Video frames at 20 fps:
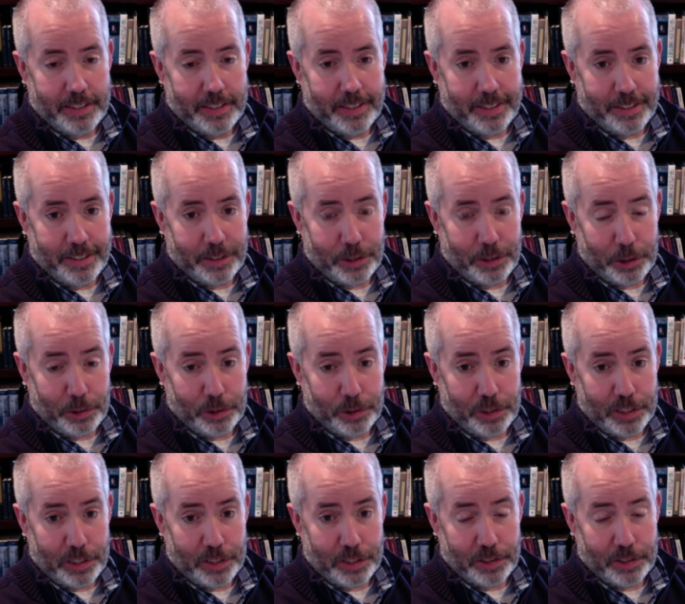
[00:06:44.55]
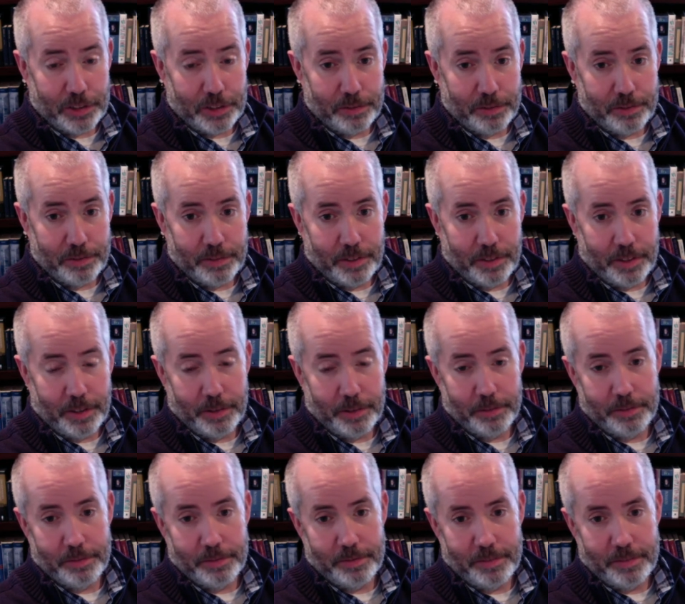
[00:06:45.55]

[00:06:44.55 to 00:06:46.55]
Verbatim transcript: the Jewish leaders of, of